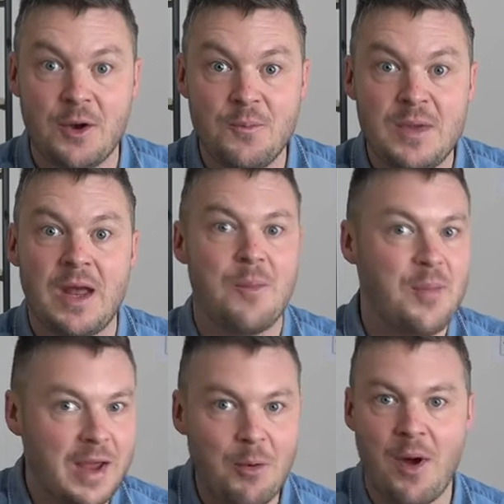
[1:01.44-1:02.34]
to do, you're going to
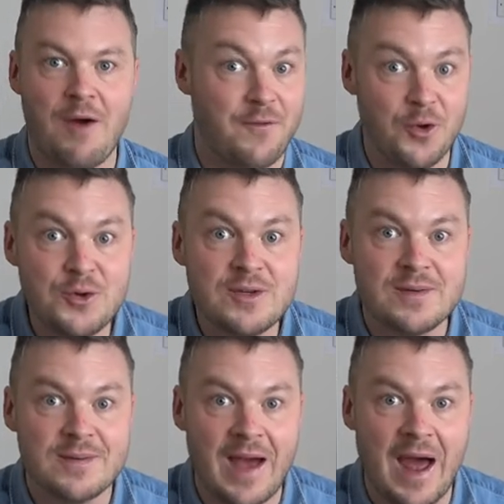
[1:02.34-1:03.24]
pick a, a food
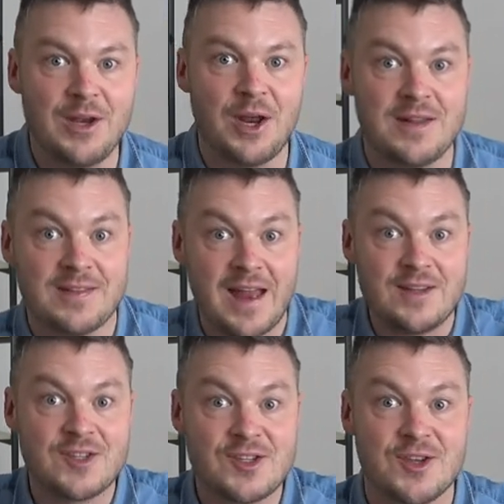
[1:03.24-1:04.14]
and you're going to
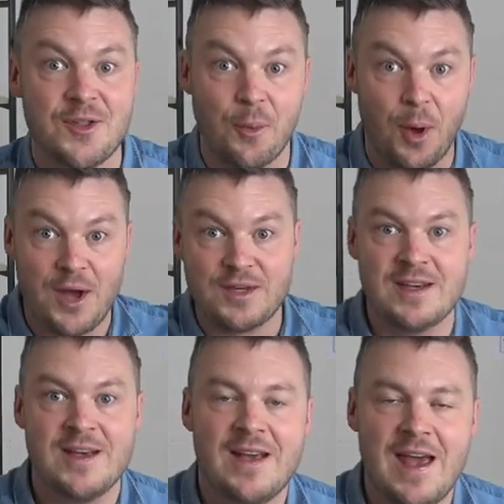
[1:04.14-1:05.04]
dance the word.
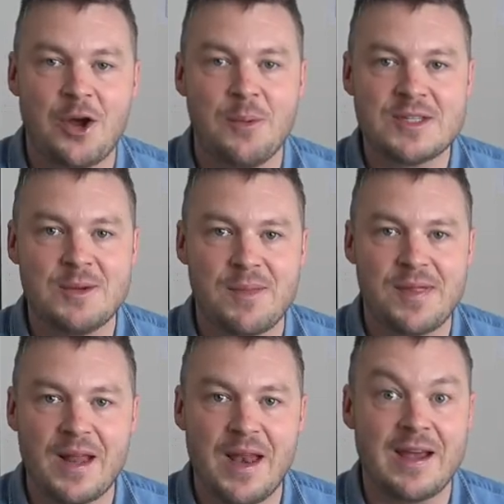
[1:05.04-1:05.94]
It could be
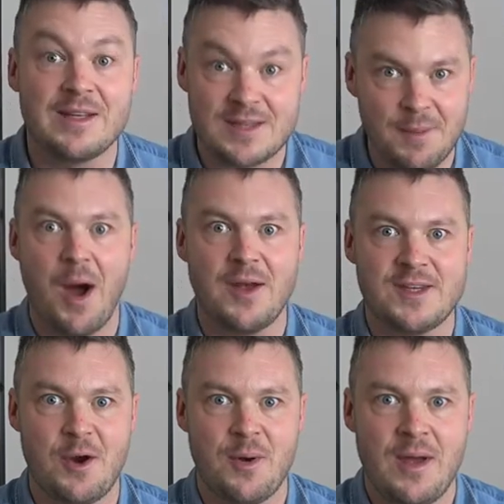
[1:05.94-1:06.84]
something like
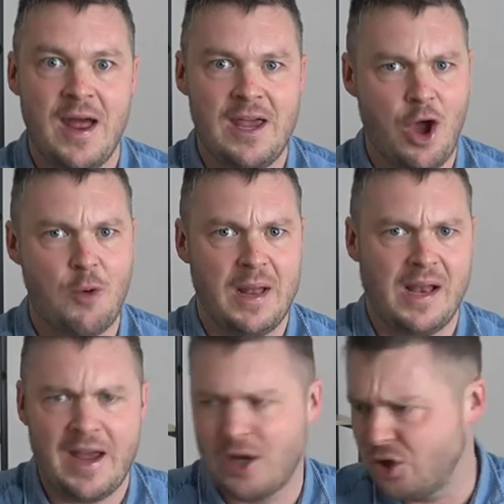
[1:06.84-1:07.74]
tomato. And you go a bit
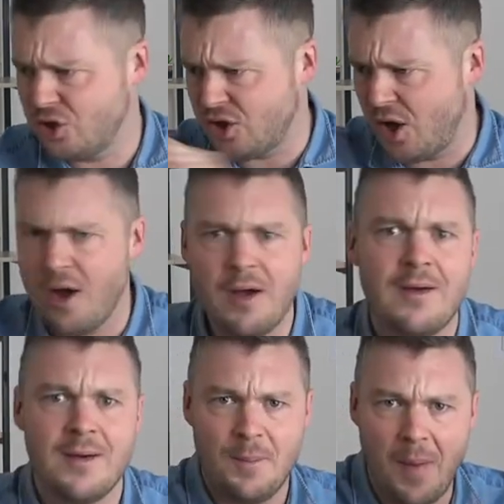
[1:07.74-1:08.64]
like to,
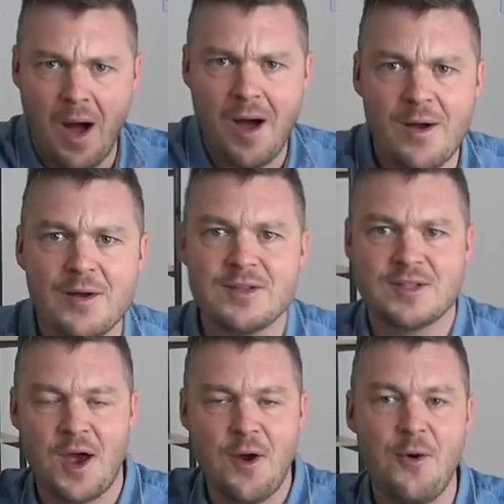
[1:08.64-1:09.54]

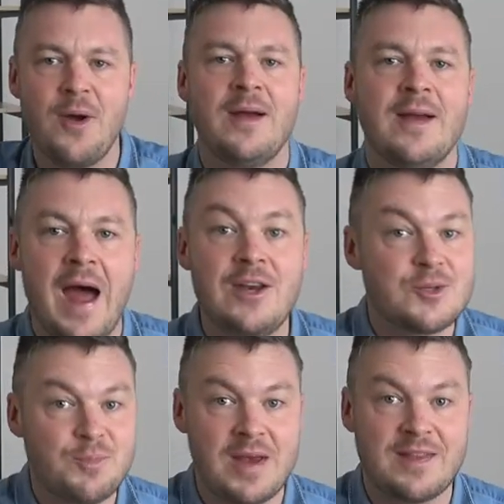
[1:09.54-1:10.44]
And you
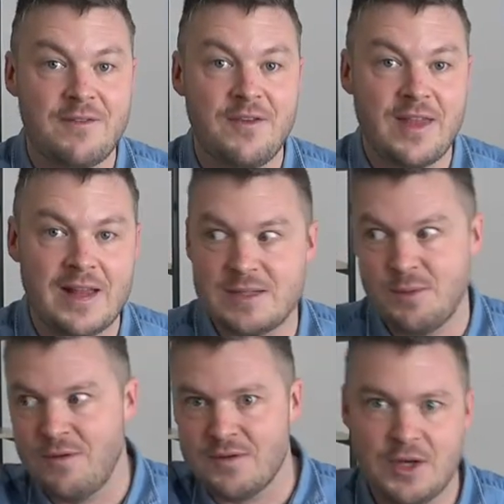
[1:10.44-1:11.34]
just pick different dance
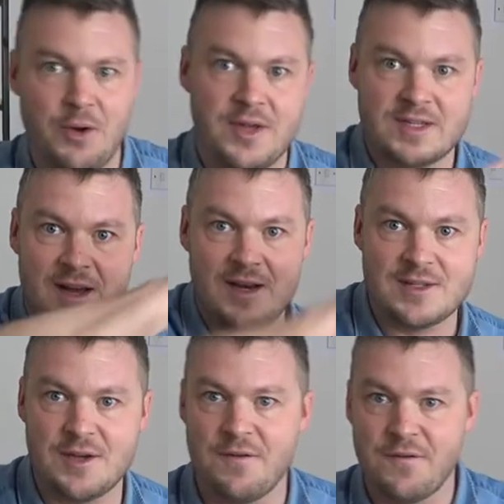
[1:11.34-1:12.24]
moves, you know, all this kind of
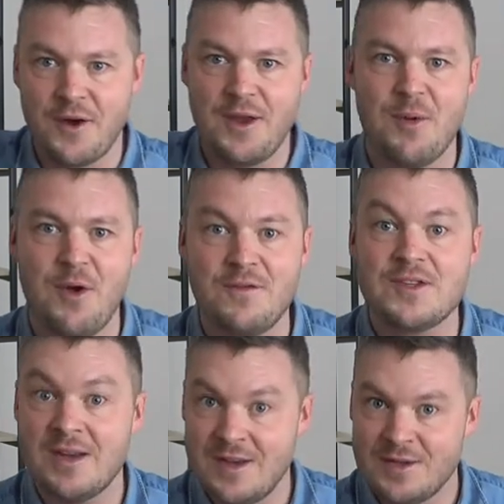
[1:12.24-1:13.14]
stuff. Funky
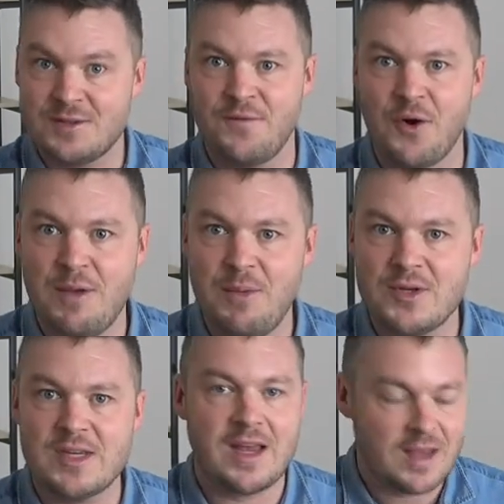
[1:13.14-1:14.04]
moves, some funky
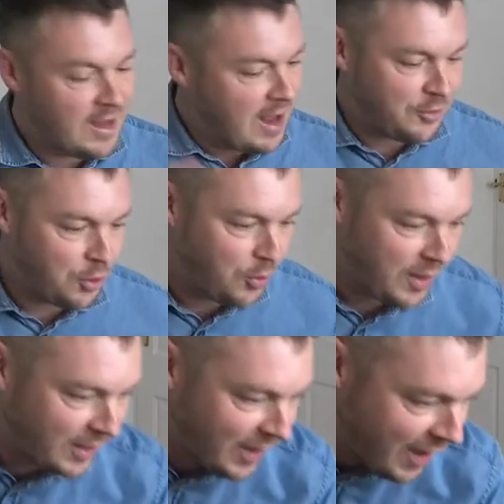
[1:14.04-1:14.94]
music. I'll do a
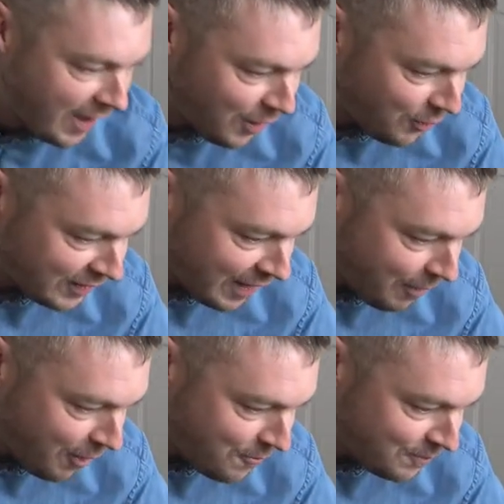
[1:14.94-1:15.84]
quick, uh, a quick
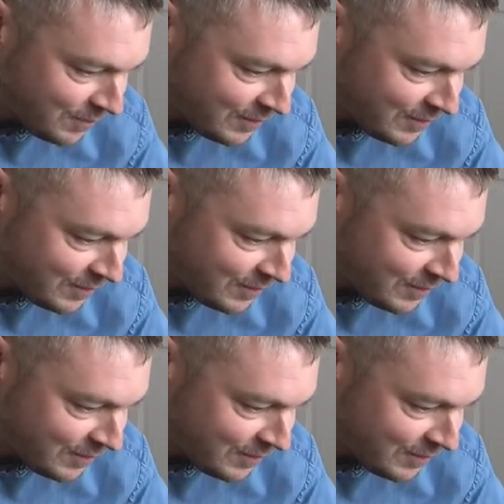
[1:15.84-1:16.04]
demo.